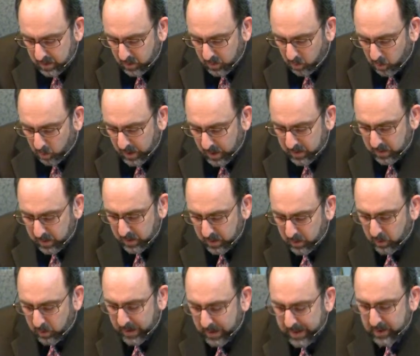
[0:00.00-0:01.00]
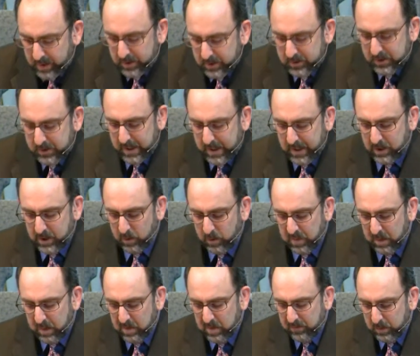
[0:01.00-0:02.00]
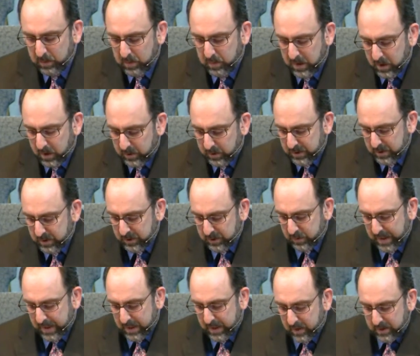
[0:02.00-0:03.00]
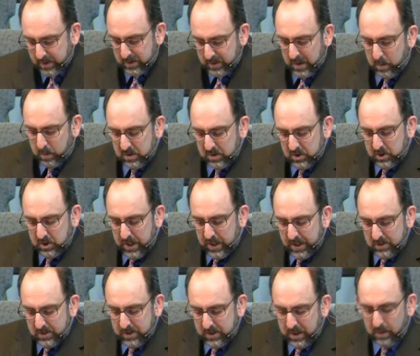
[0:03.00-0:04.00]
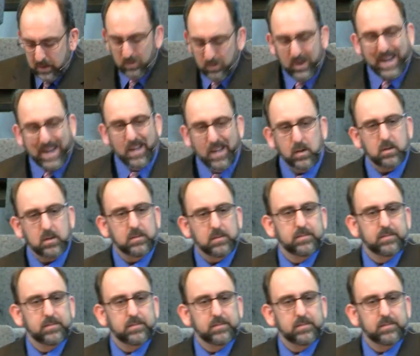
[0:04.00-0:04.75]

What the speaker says: One writer said, you may be familiar with this writer, his name is J.C. Ryle.